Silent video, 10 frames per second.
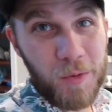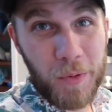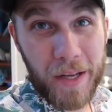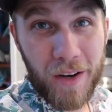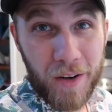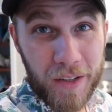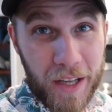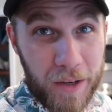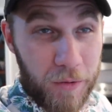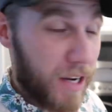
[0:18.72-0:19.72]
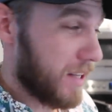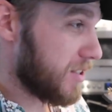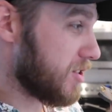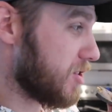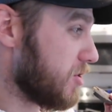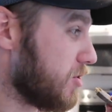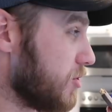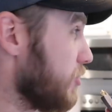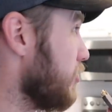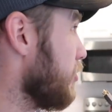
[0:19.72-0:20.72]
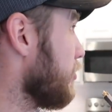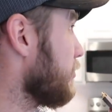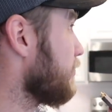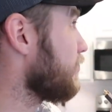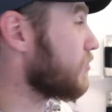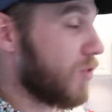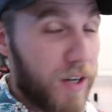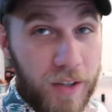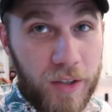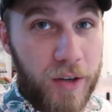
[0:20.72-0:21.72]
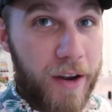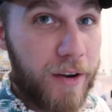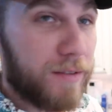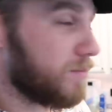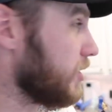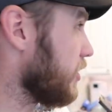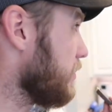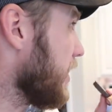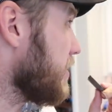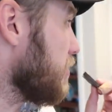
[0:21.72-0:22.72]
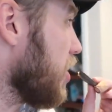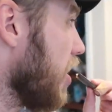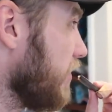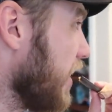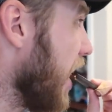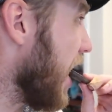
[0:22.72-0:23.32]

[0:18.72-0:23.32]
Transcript: We are getting ready to run a little errand. You gonna make us some coffee?